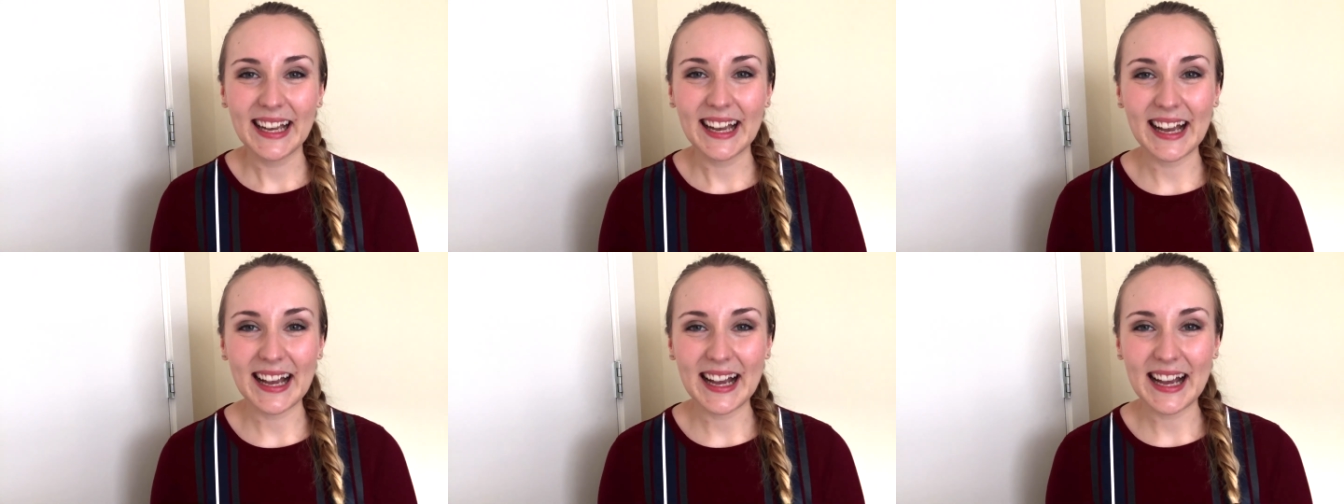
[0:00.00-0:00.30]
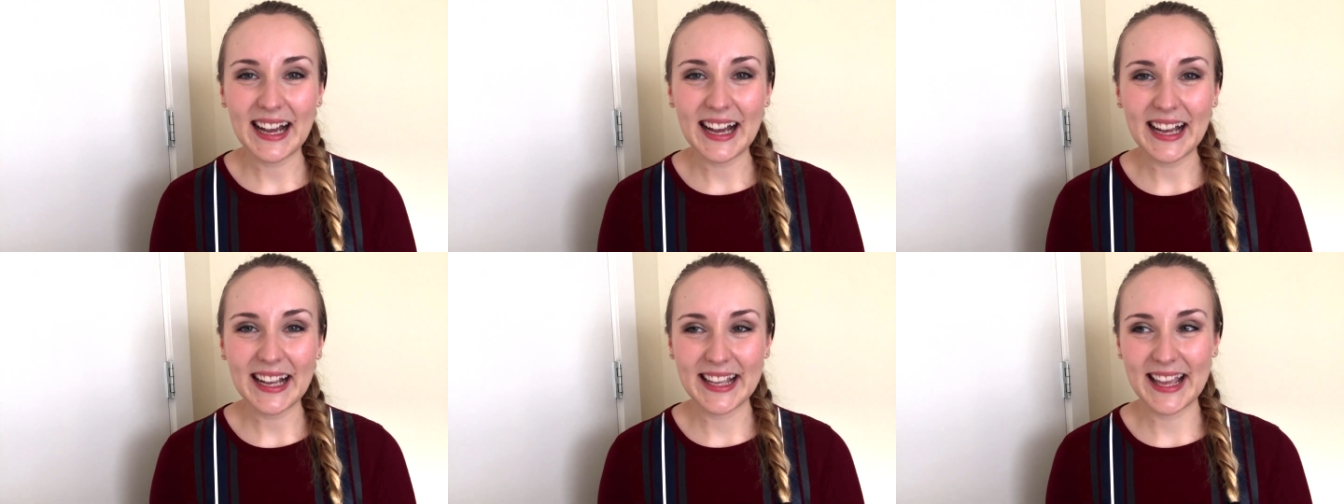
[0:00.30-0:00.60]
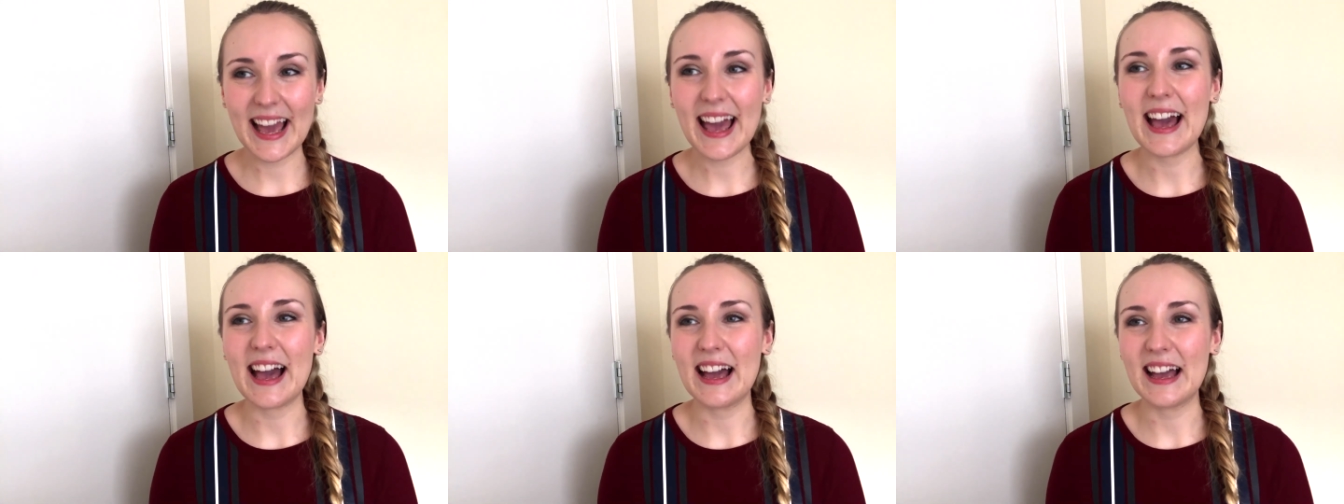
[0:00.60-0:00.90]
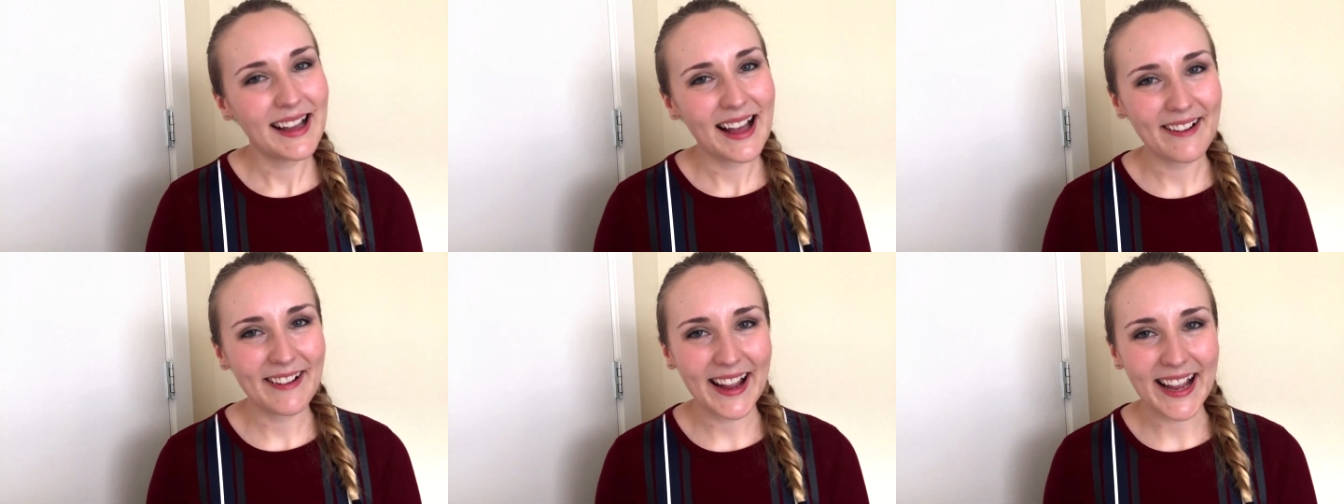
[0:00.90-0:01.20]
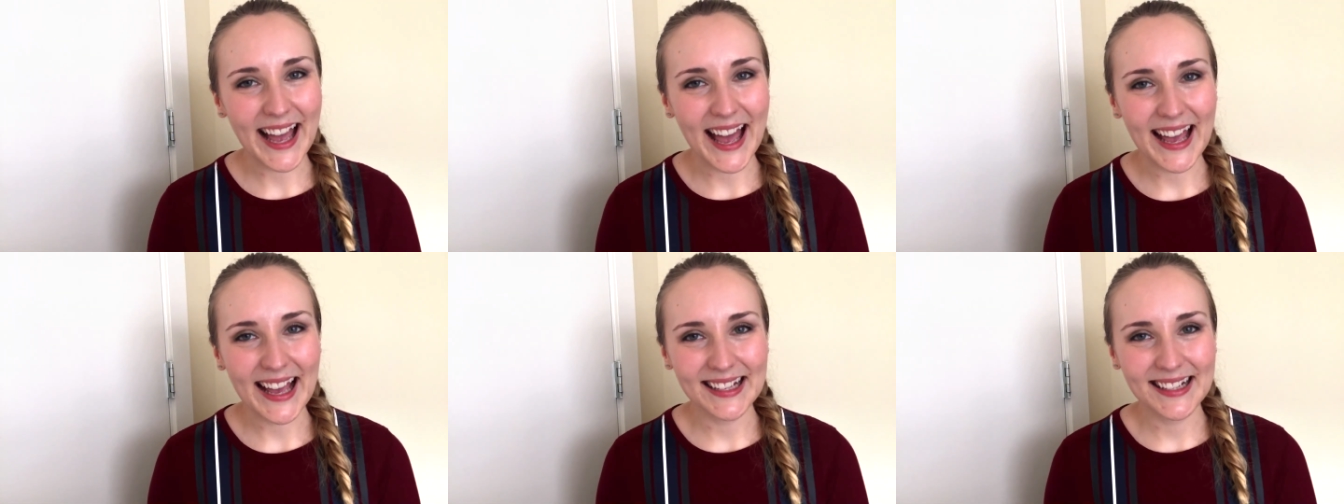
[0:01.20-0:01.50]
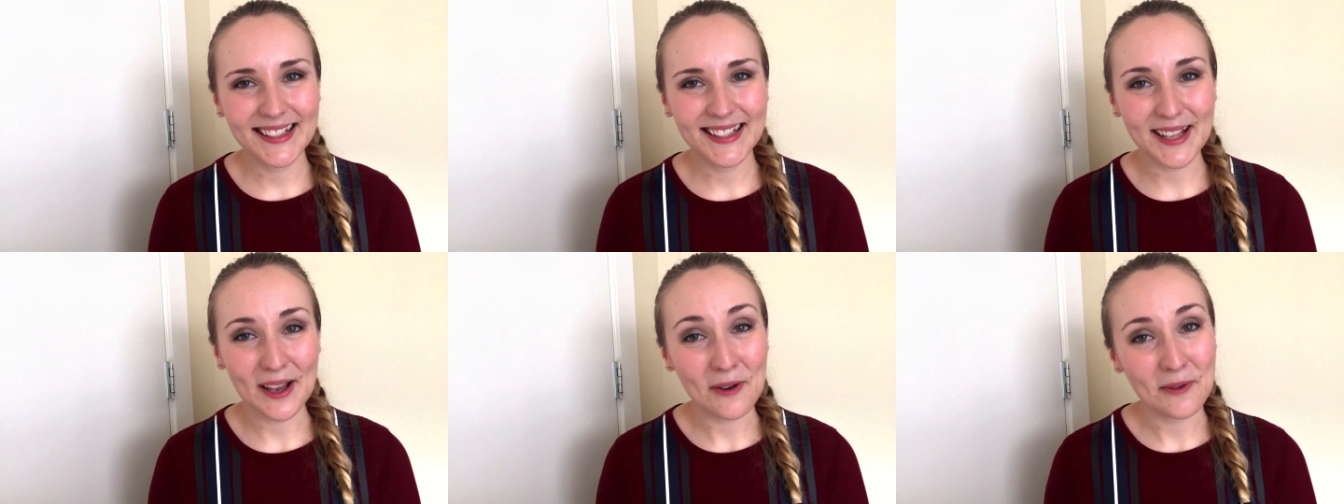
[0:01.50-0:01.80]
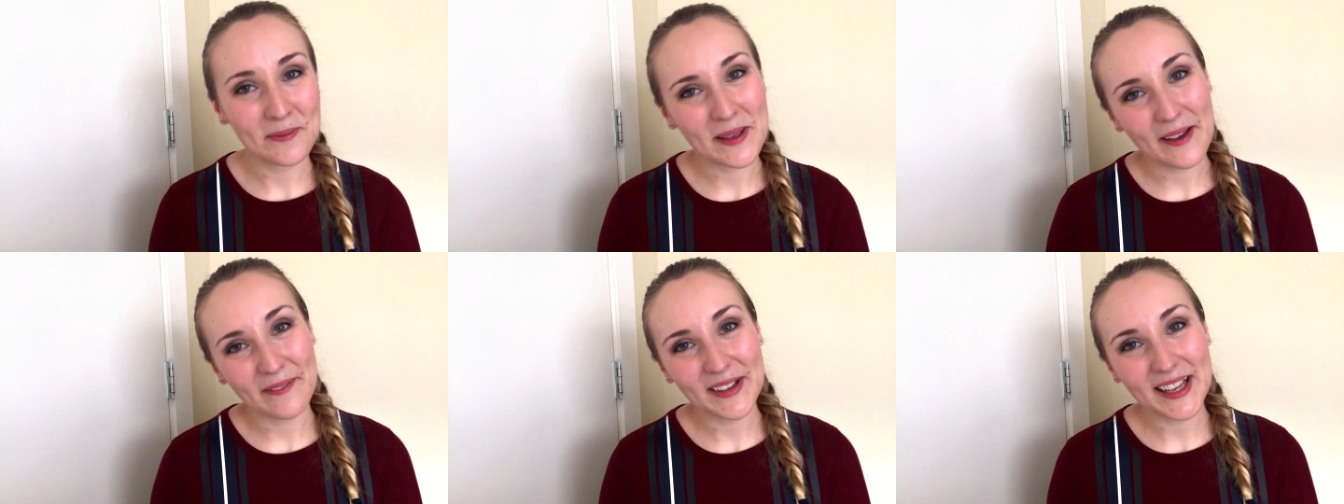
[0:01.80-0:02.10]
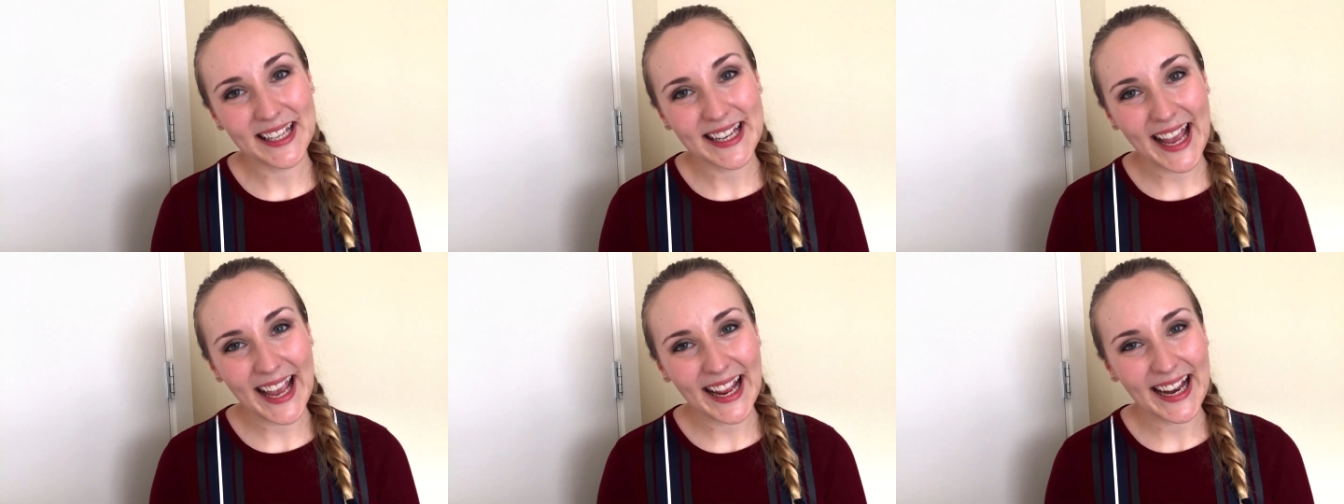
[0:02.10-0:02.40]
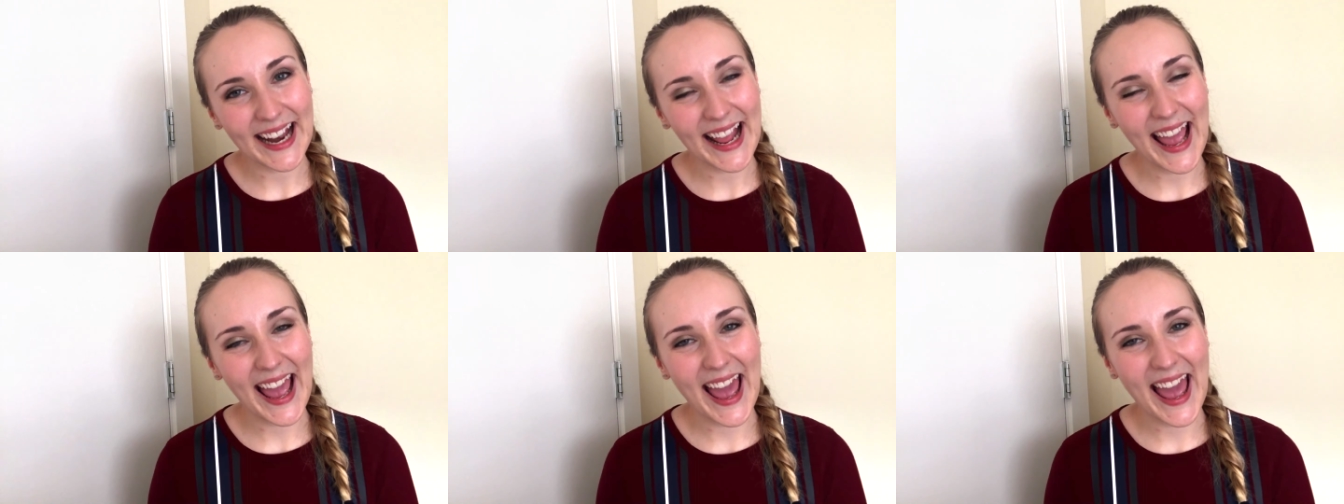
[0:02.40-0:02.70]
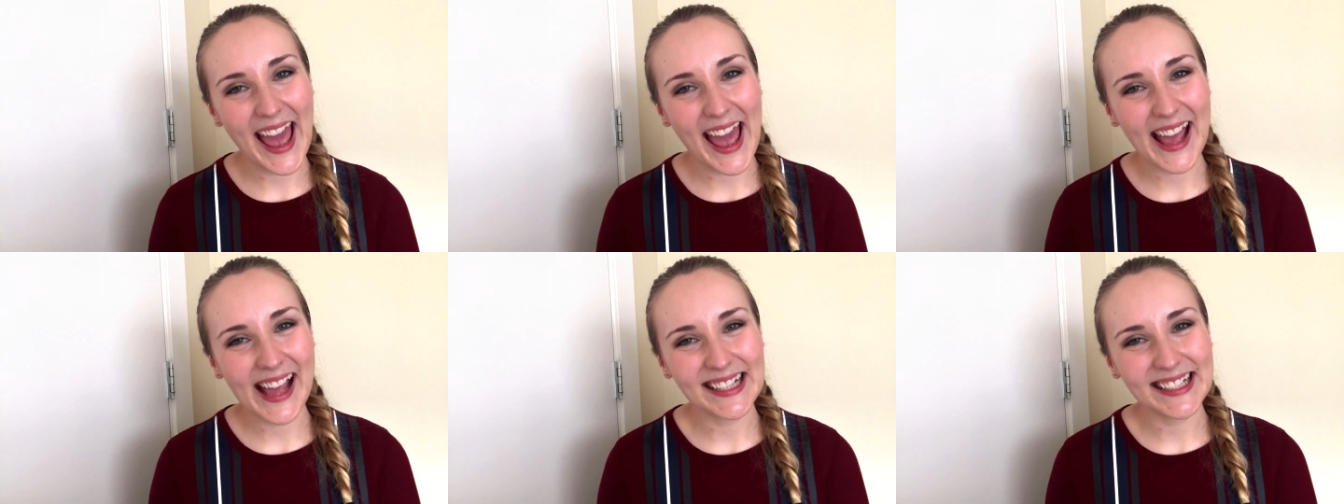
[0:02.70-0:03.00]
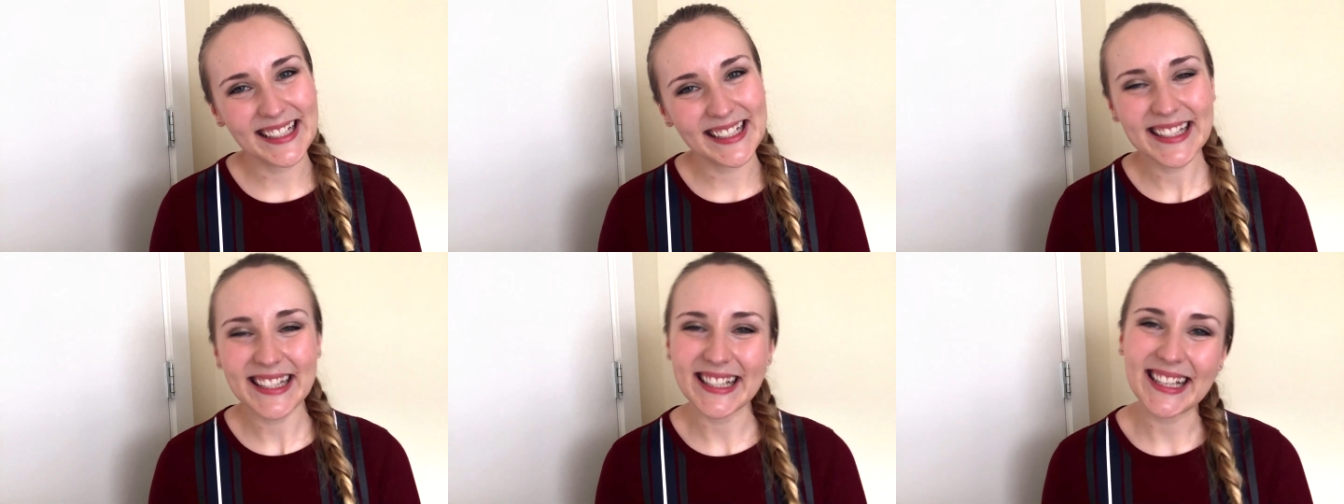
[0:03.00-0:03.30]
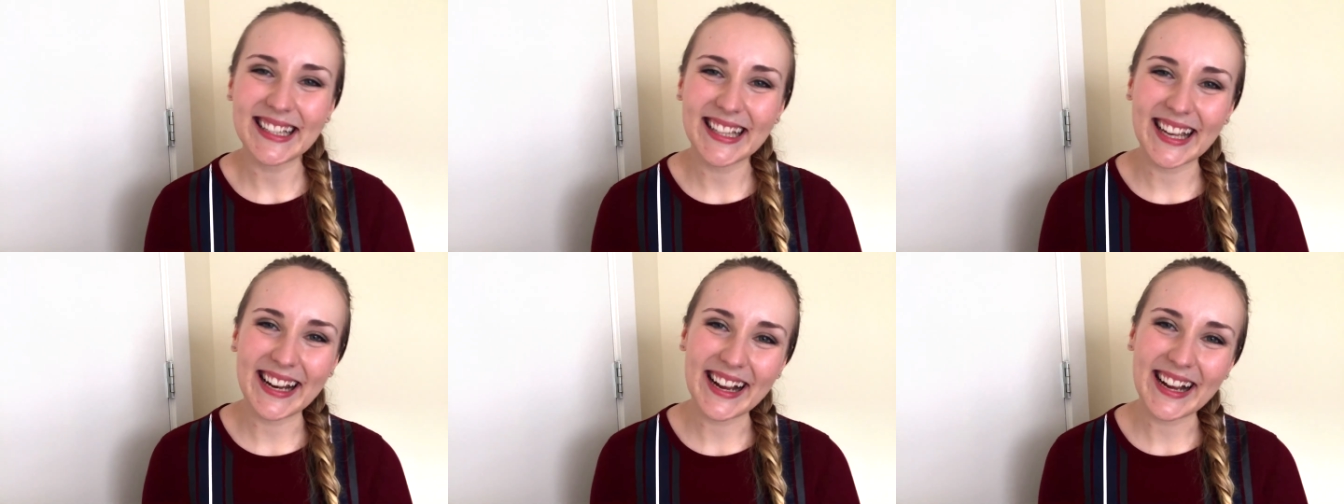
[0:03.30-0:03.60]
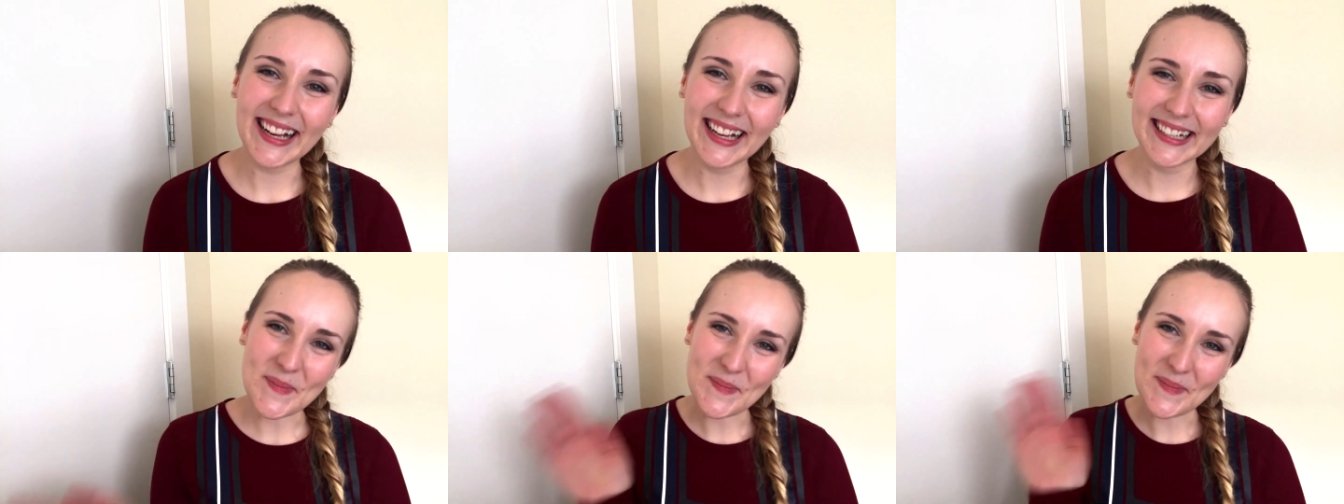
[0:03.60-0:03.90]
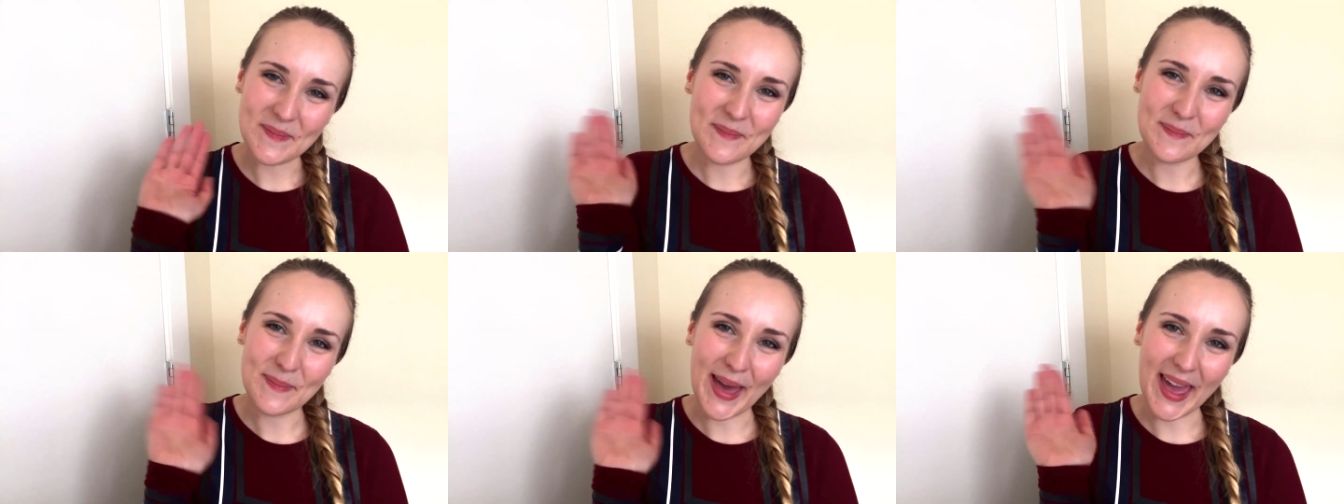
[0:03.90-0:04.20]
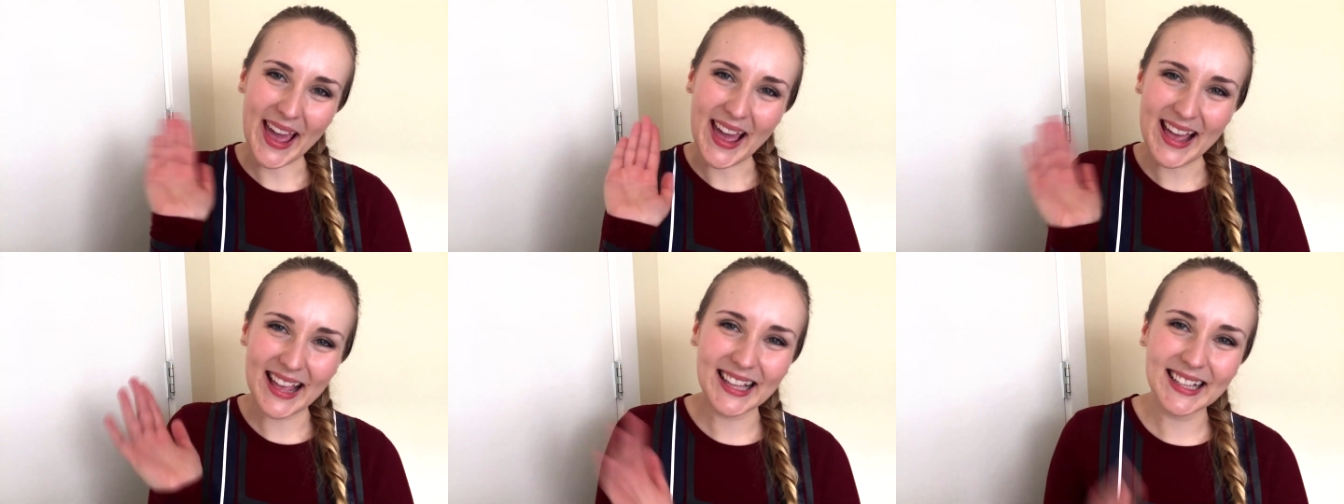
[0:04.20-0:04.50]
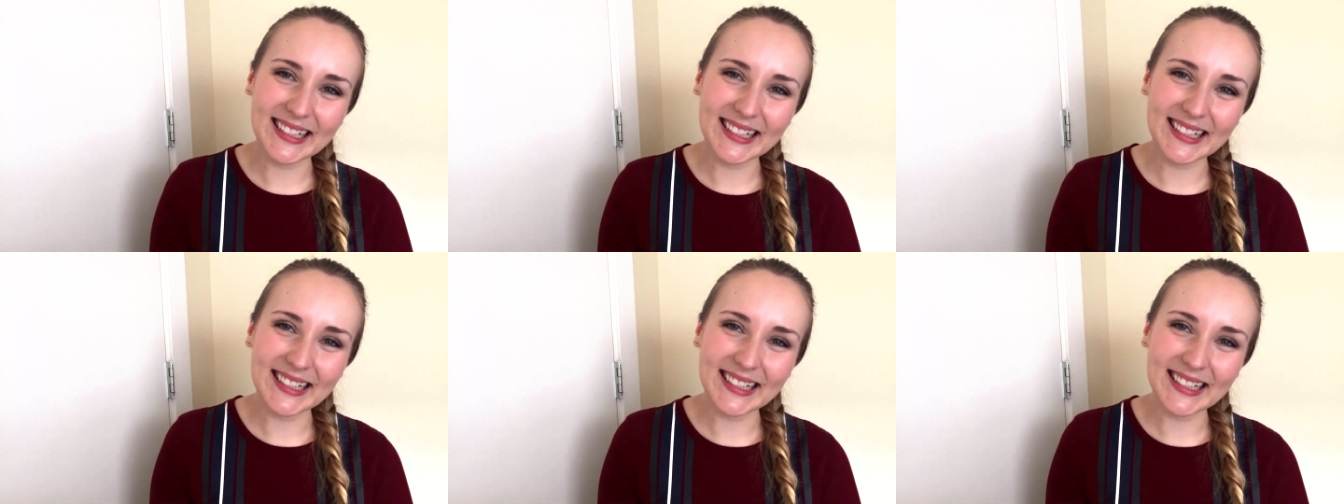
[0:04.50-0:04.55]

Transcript: Uh, yeah. All right, guys, hope you have a good night and see you later. Bye.